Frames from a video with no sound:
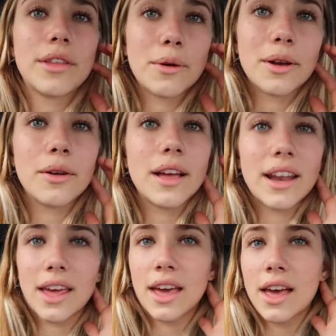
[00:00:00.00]
There we go,
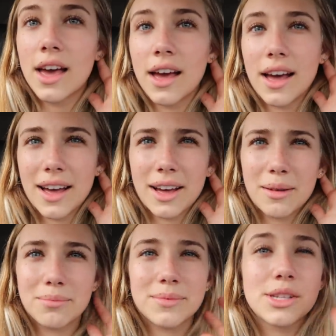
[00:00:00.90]
lighting.
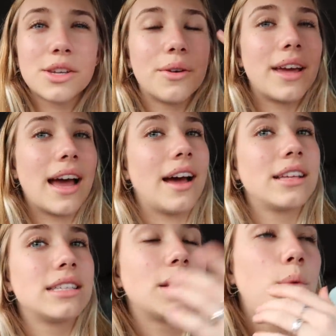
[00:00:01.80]
So yeah,
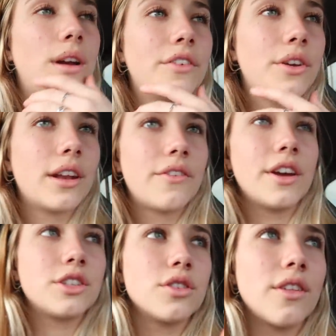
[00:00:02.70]
whenever you get a
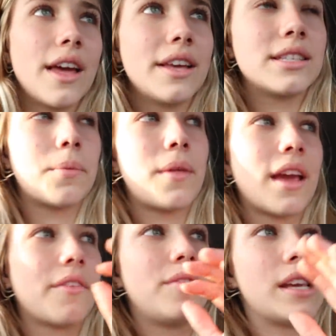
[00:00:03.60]
facial, that is
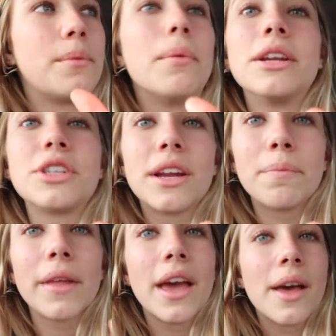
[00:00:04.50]
something I didn't mention,
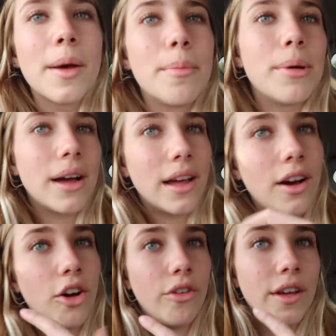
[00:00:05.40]
but
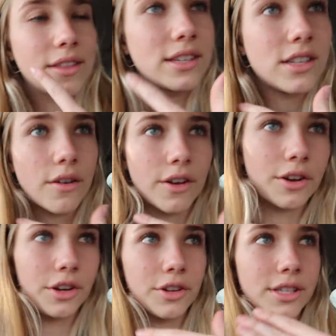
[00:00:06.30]
all of like the stuff
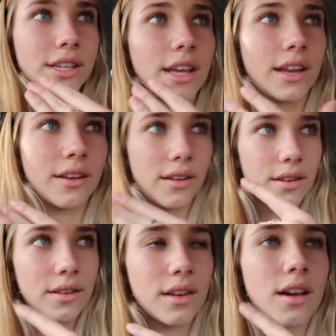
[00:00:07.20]
under your skin
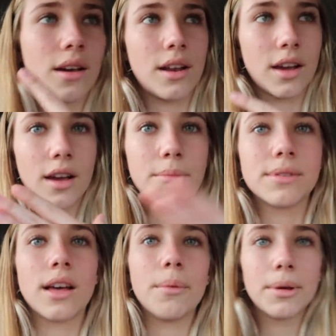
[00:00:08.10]
kind of comes
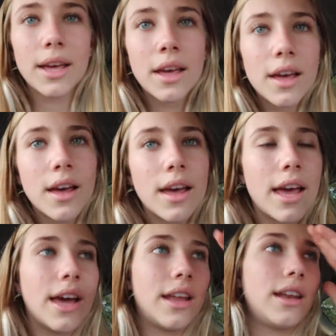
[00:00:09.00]
up,
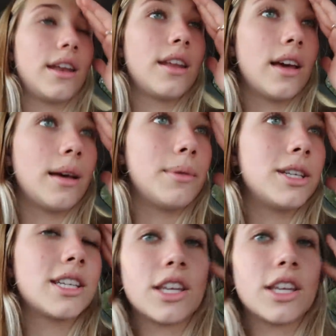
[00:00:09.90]
and it just